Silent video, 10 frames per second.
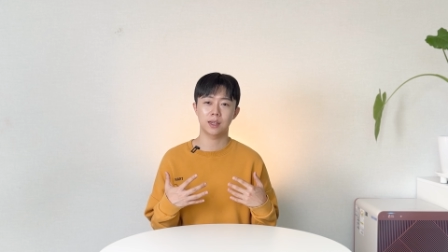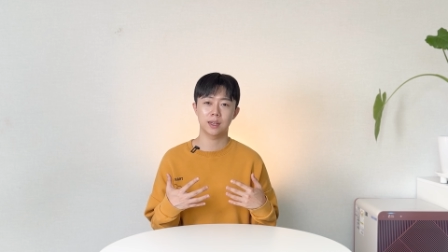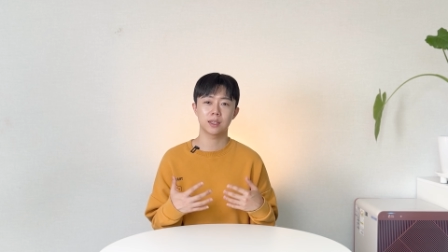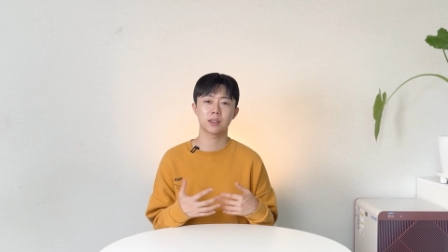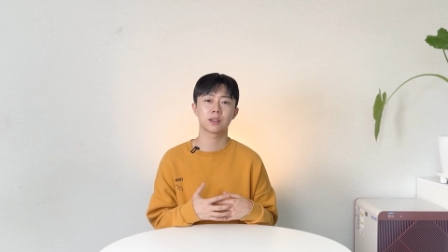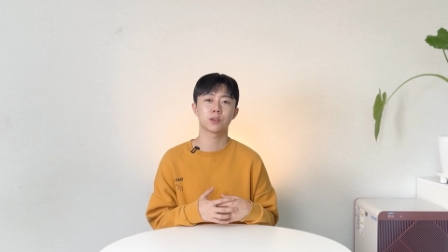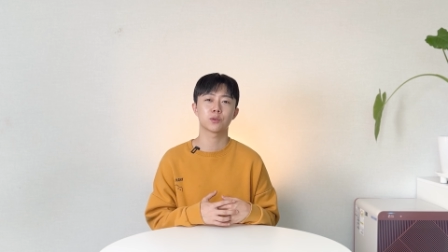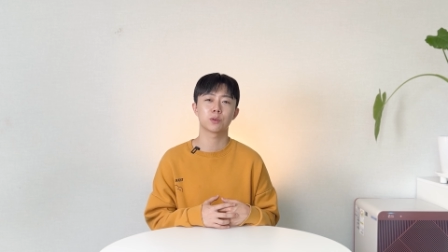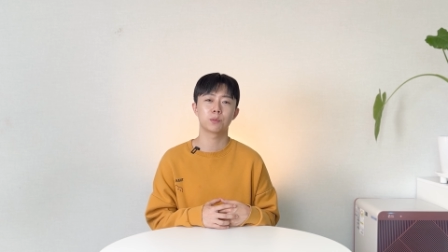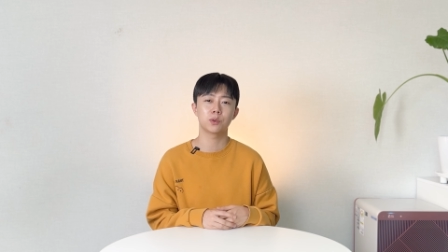and
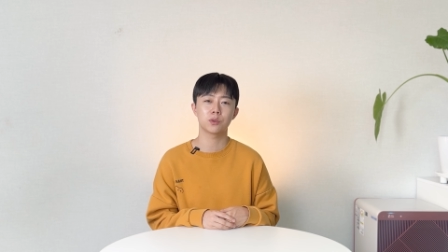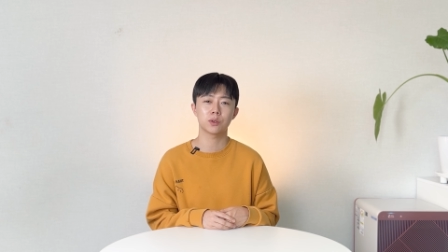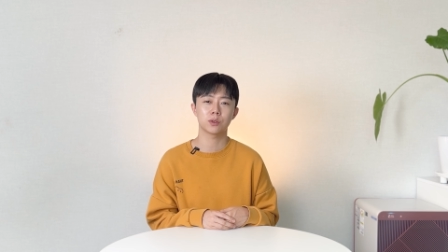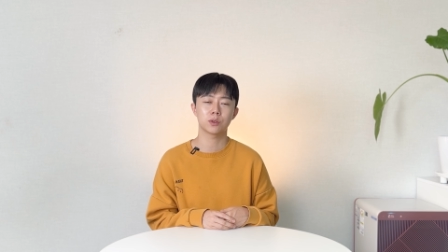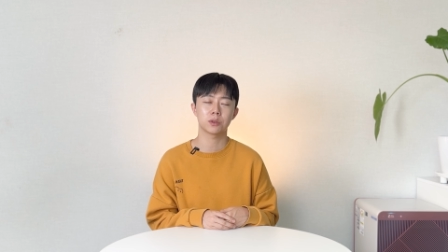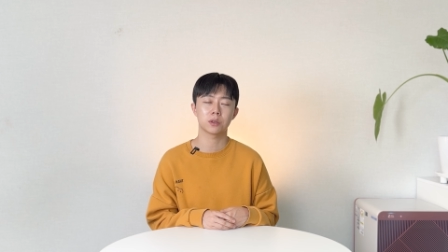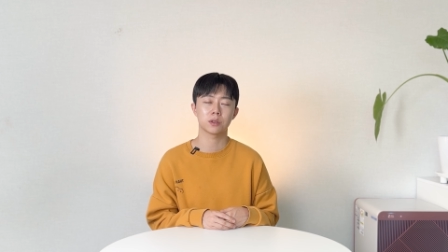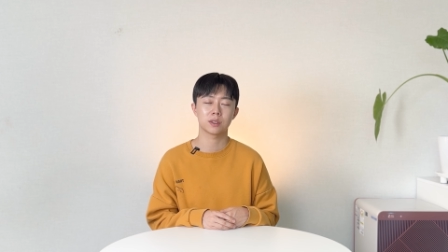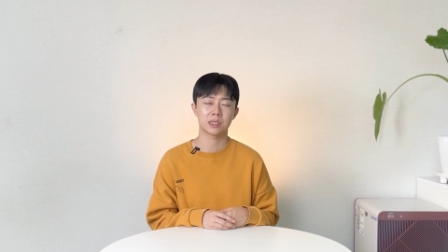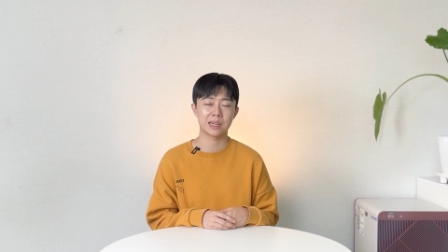contribution to
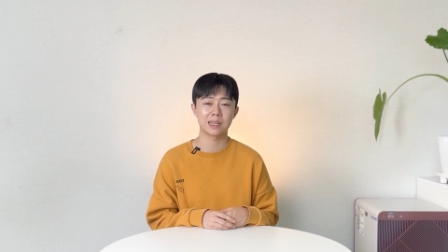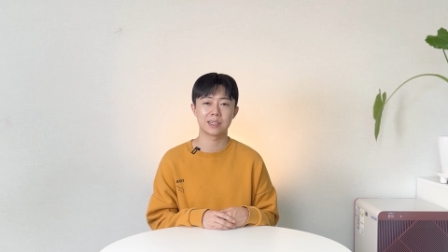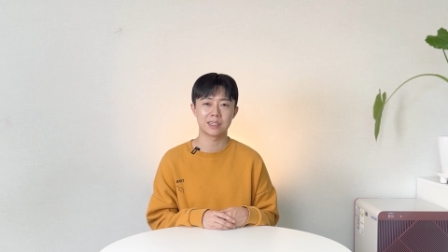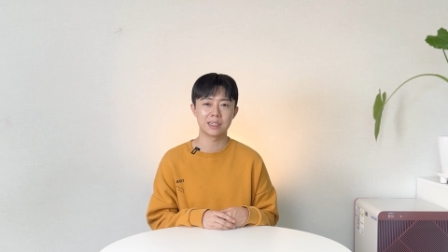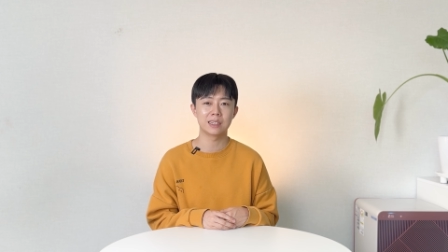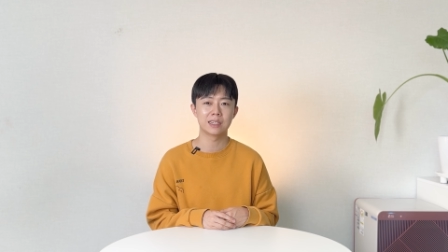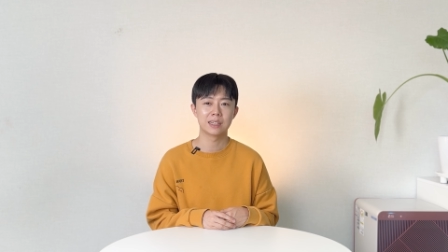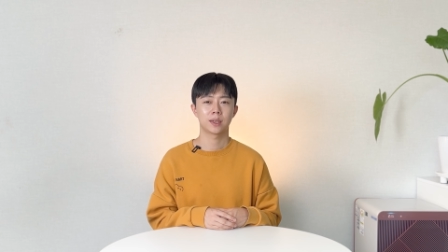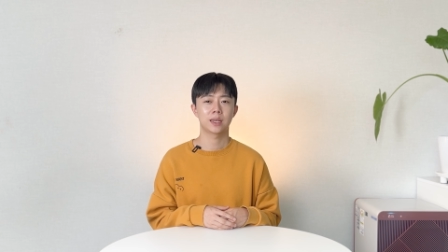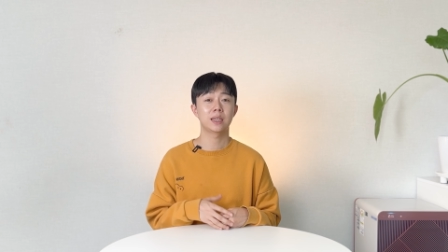society.
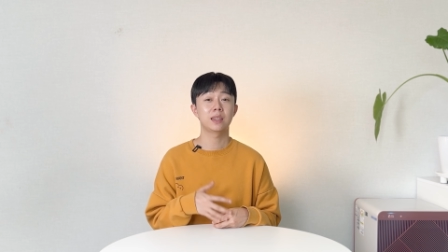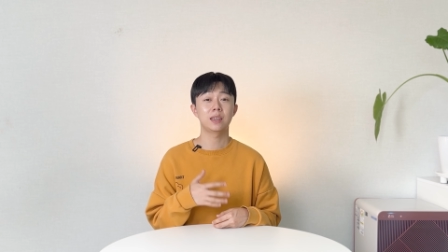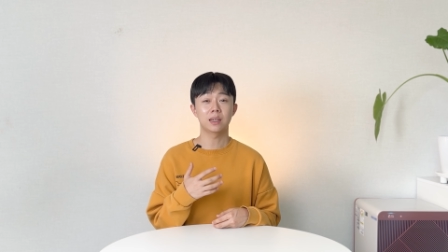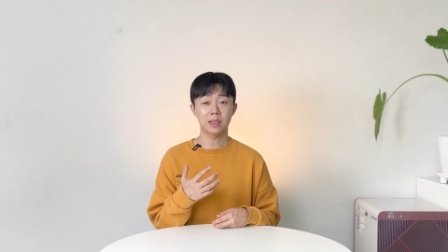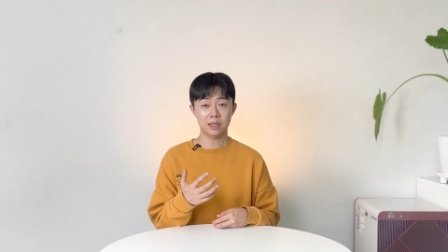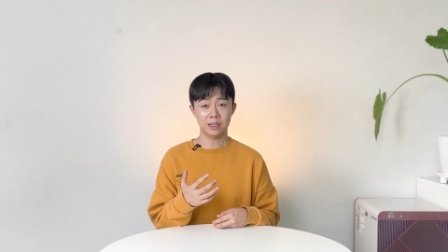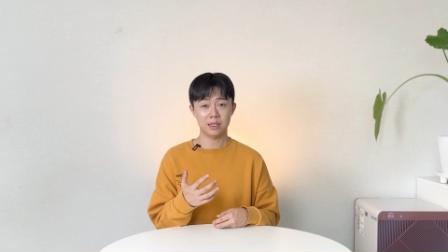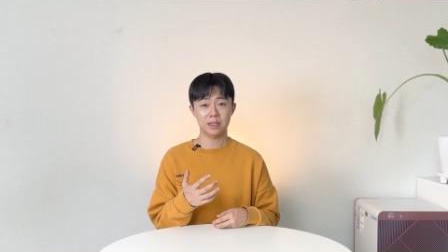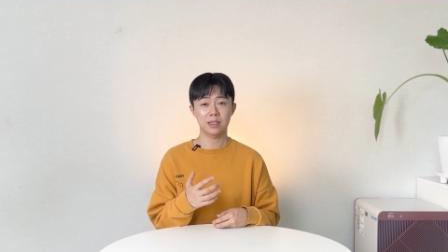In the end,